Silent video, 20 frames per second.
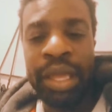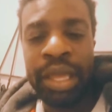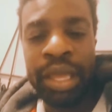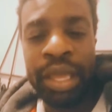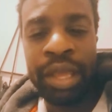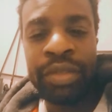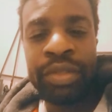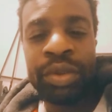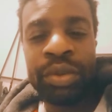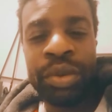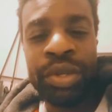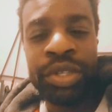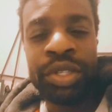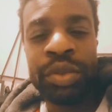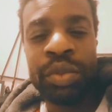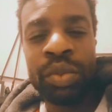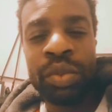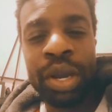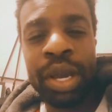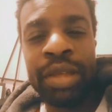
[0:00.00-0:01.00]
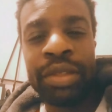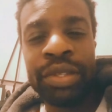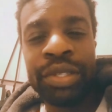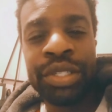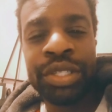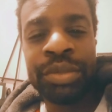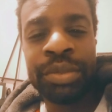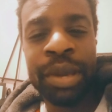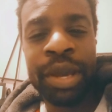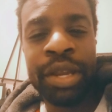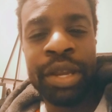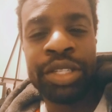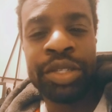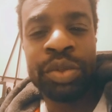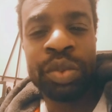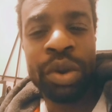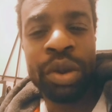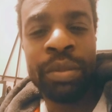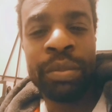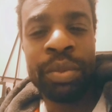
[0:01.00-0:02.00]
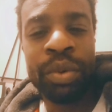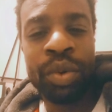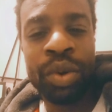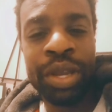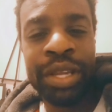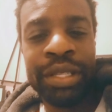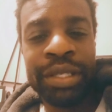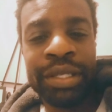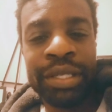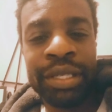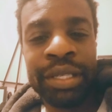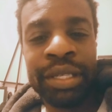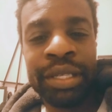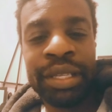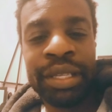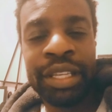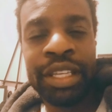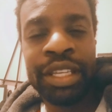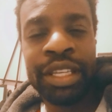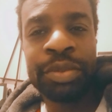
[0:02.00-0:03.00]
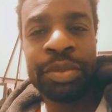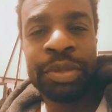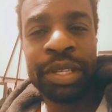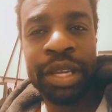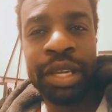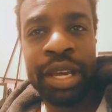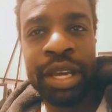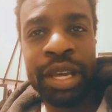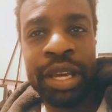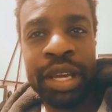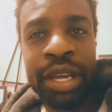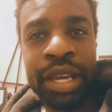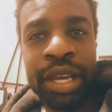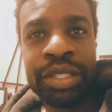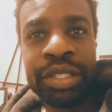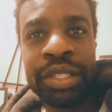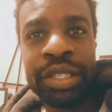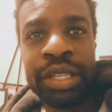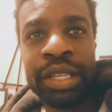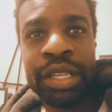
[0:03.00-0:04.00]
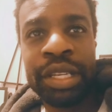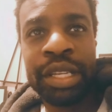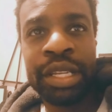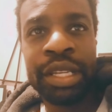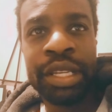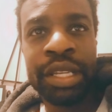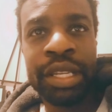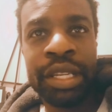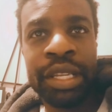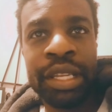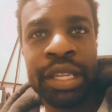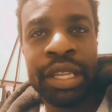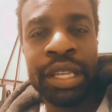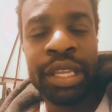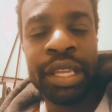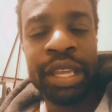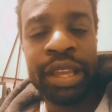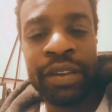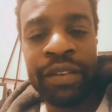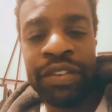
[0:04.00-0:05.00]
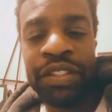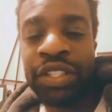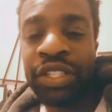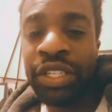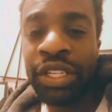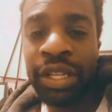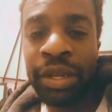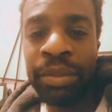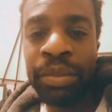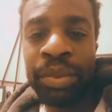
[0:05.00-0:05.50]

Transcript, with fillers: And the reason why this is minus one point is because if she